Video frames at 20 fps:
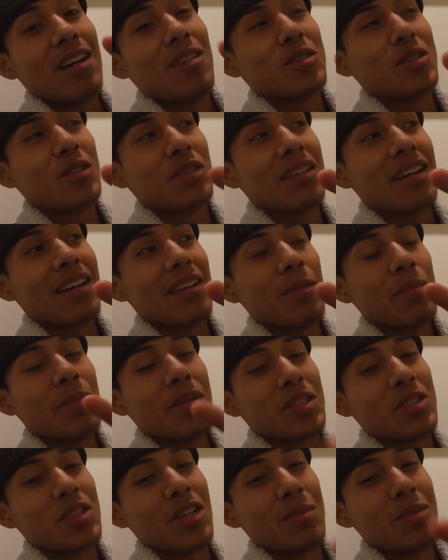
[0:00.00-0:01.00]
I also got a
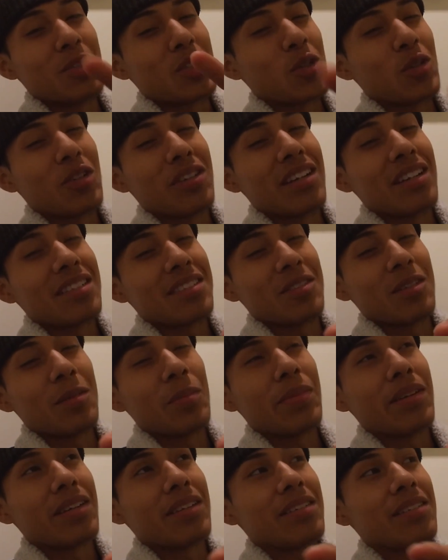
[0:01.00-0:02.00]
picture. I'm gonna show you guys in a
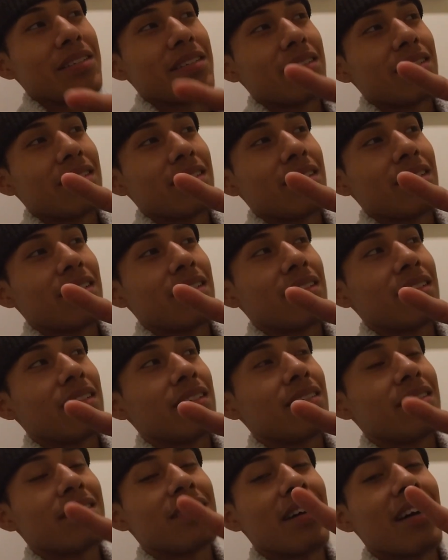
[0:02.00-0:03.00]
bit.
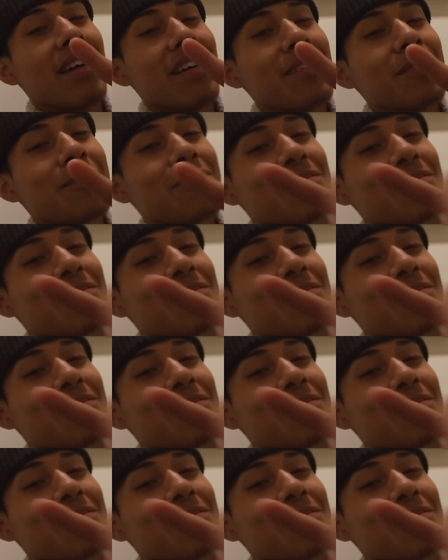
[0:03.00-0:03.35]
Alright.